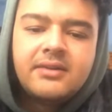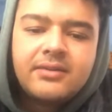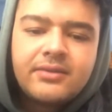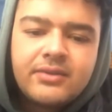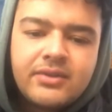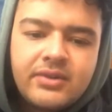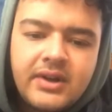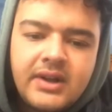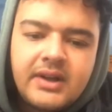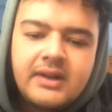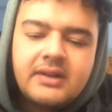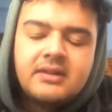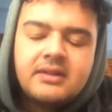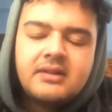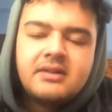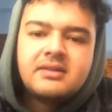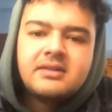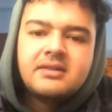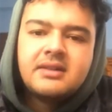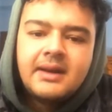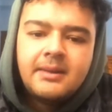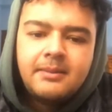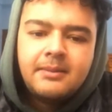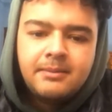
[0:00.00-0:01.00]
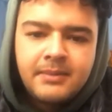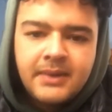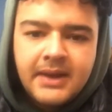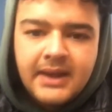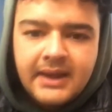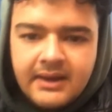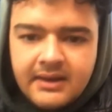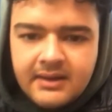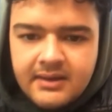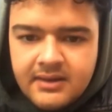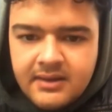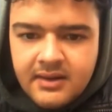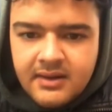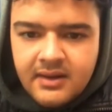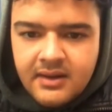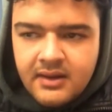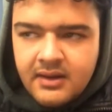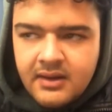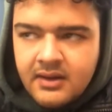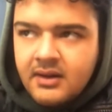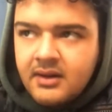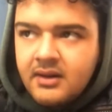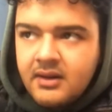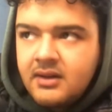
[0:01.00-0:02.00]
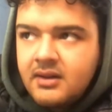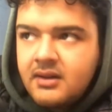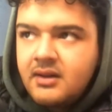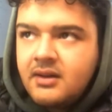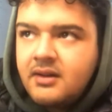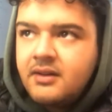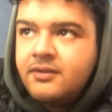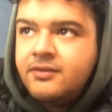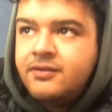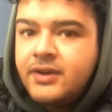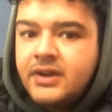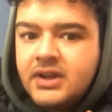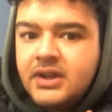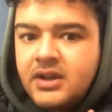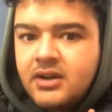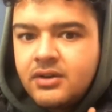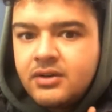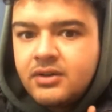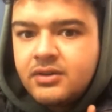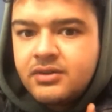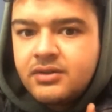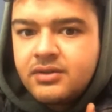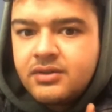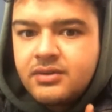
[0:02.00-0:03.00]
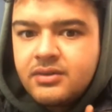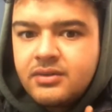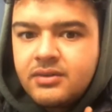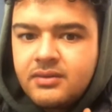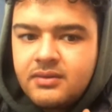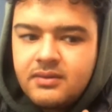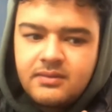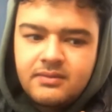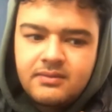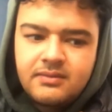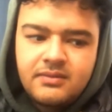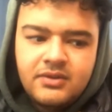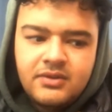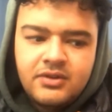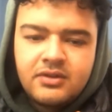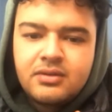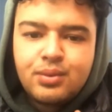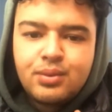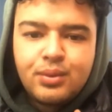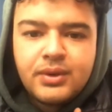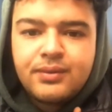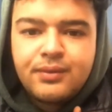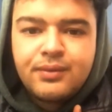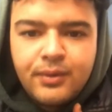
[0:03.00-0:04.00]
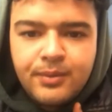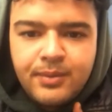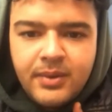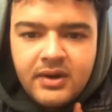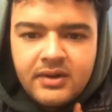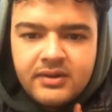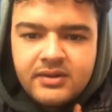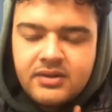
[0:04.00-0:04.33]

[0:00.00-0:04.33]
set of creators that made videos just with football.